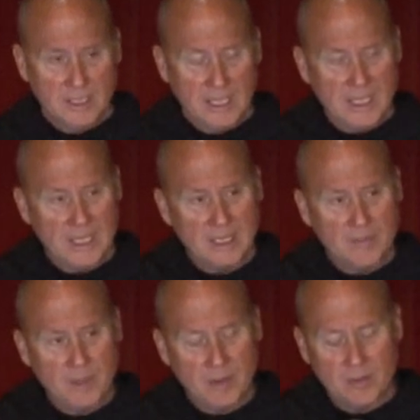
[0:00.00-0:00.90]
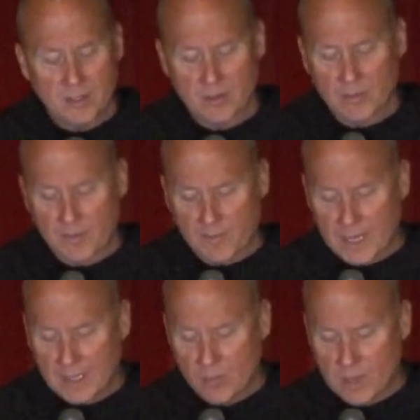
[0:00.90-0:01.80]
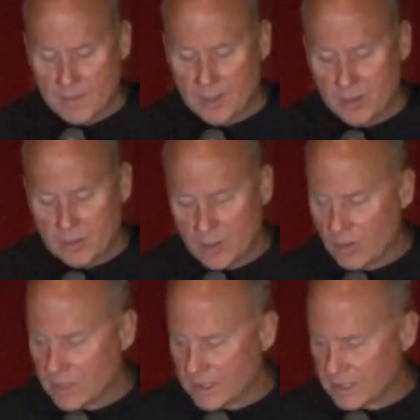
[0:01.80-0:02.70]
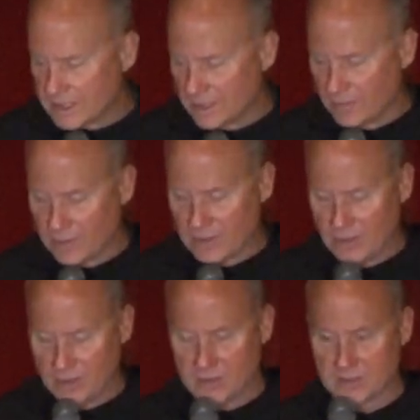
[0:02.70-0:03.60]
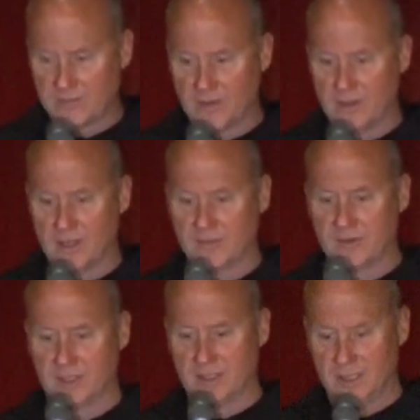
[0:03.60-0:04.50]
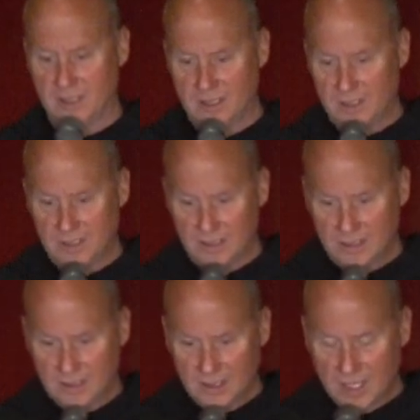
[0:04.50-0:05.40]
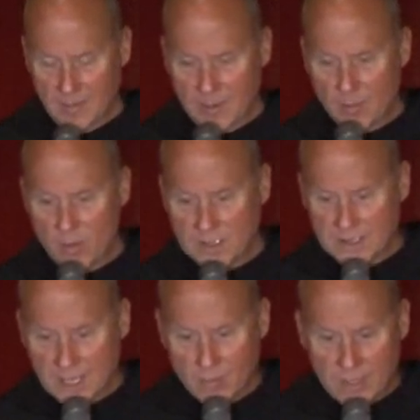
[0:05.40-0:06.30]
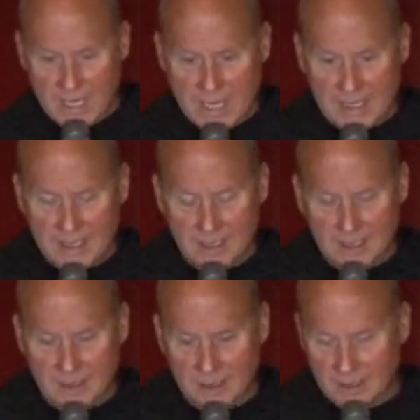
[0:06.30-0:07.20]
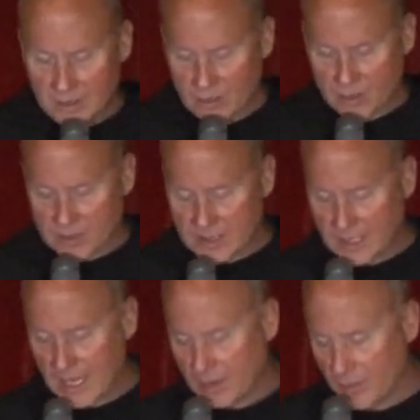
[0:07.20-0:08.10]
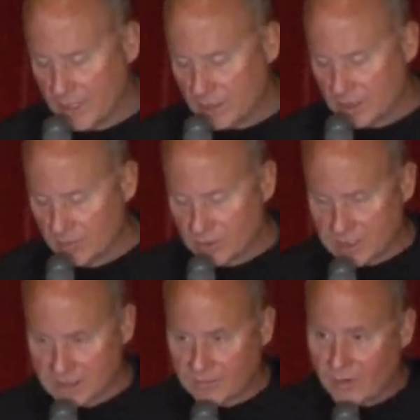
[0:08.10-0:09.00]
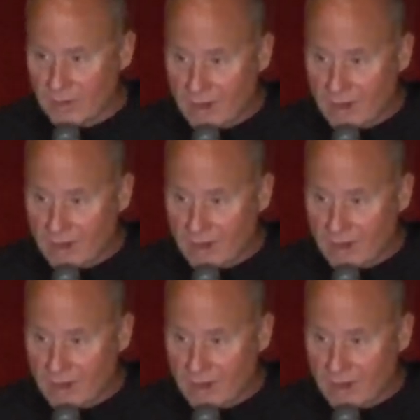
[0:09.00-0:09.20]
And, and to be with a group of men and women who don't get to celebrate the Eucharist very often remember one time we had uh, Eucharistic adoration, which is very